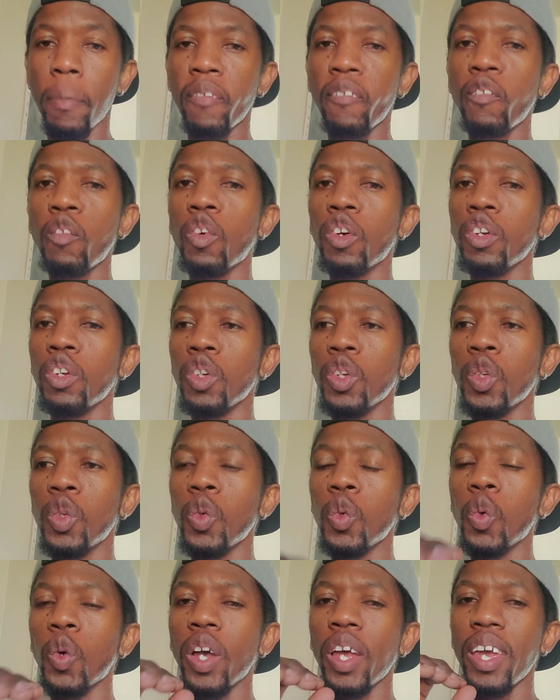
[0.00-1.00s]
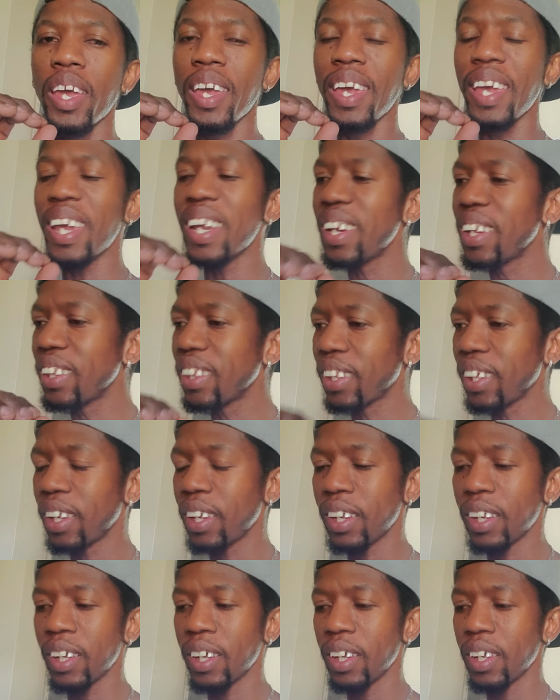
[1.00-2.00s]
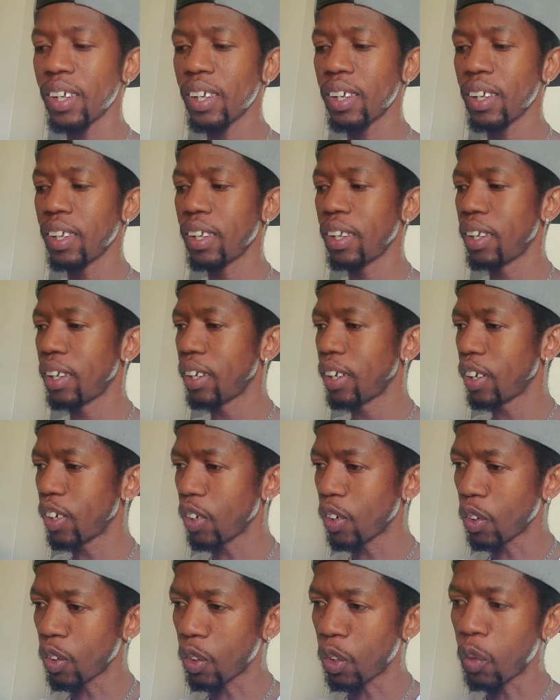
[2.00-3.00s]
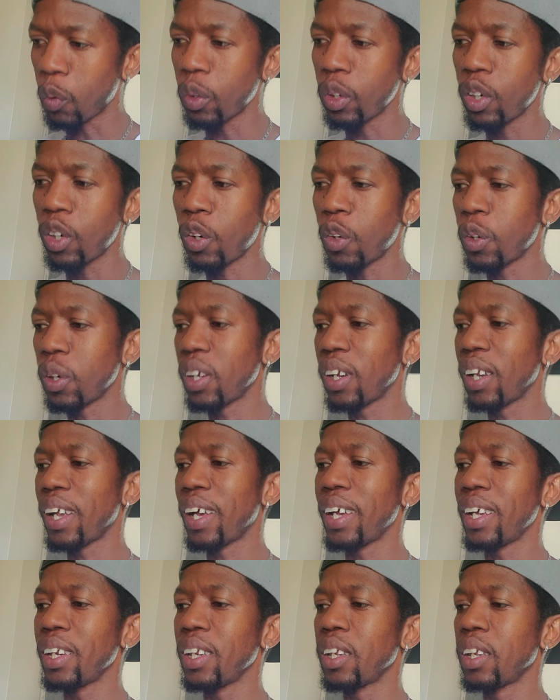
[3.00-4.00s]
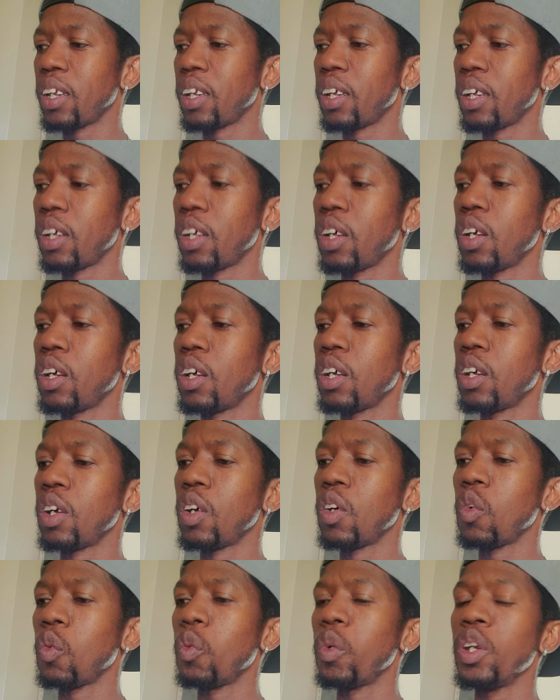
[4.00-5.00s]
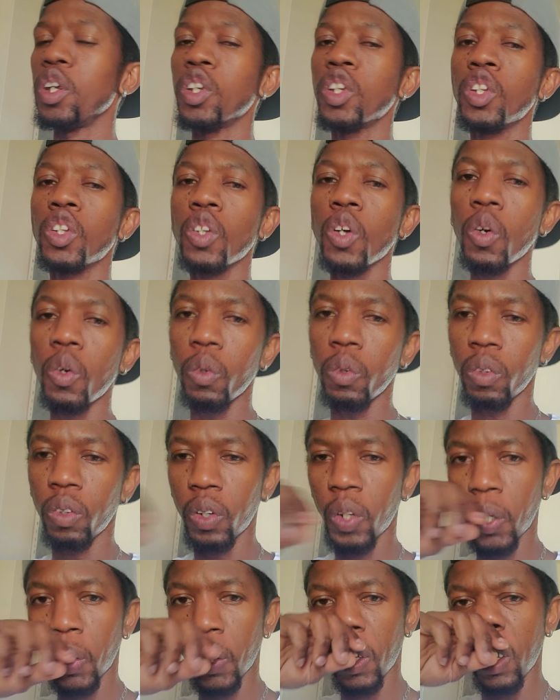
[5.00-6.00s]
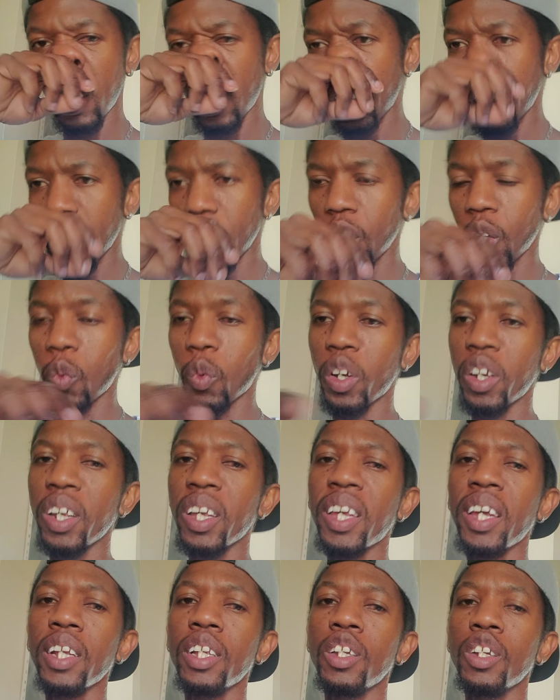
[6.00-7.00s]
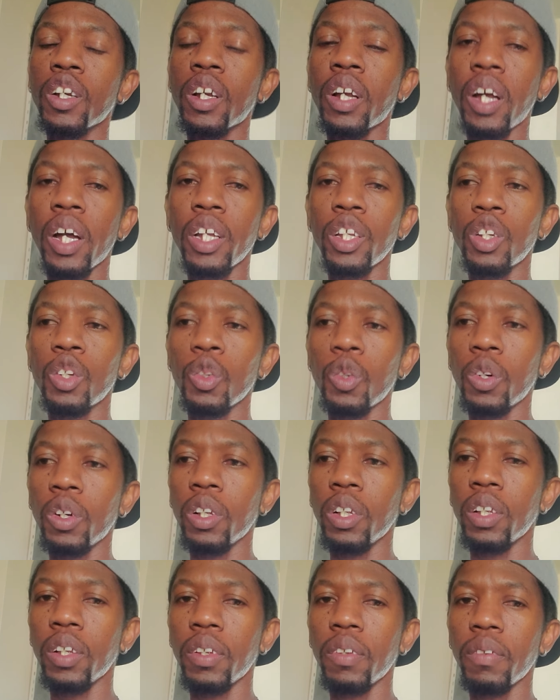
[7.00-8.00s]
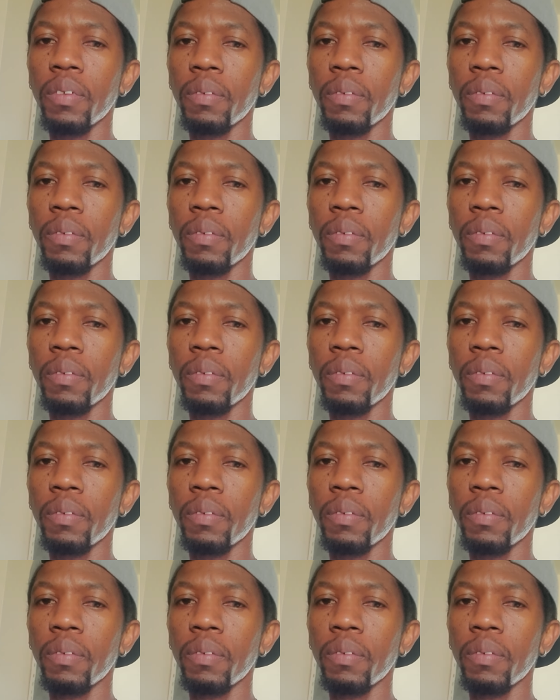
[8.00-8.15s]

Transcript: before you do anything going down the line with the sound you want to get your control